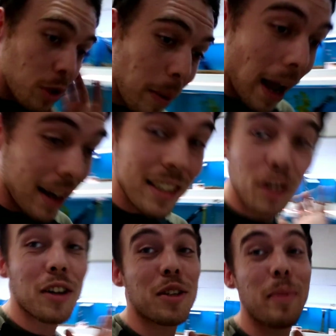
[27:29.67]
too bad,
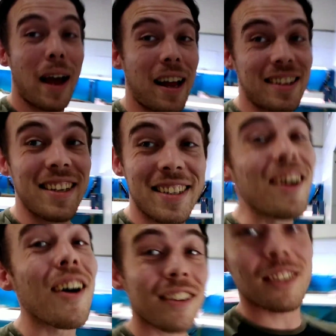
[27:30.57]
it's not too bad, it's
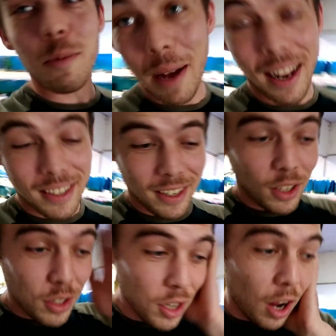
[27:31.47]
not too bad.
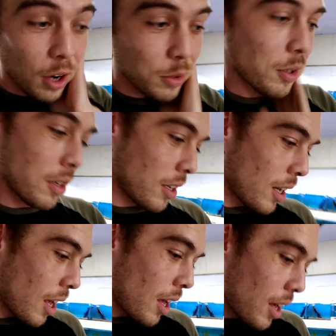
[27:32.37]
So,
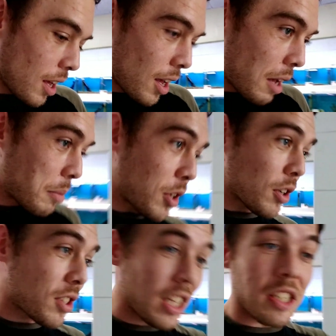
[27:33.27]

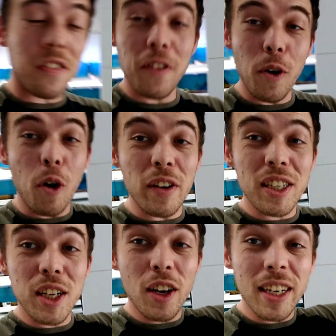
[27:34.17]
because this floor
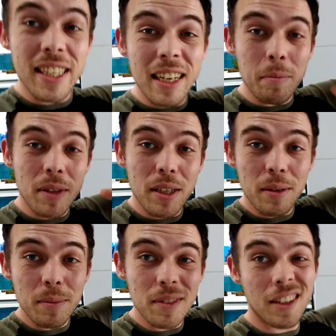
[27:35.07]
is slightly dipped,
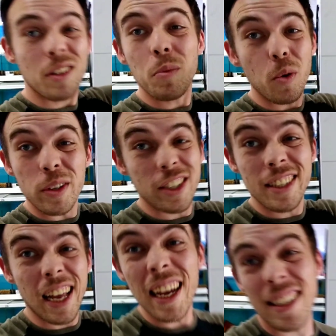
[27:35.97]
the water
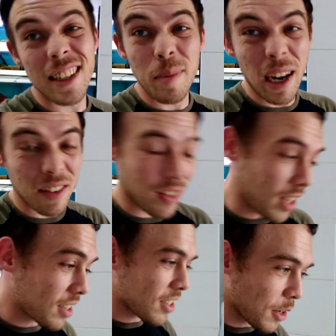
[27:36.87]
just stays in the back of
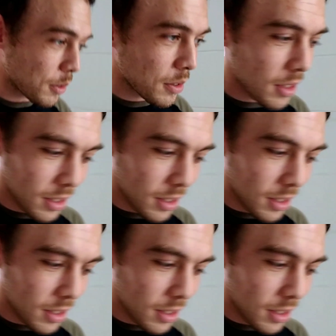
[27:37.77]
here, so.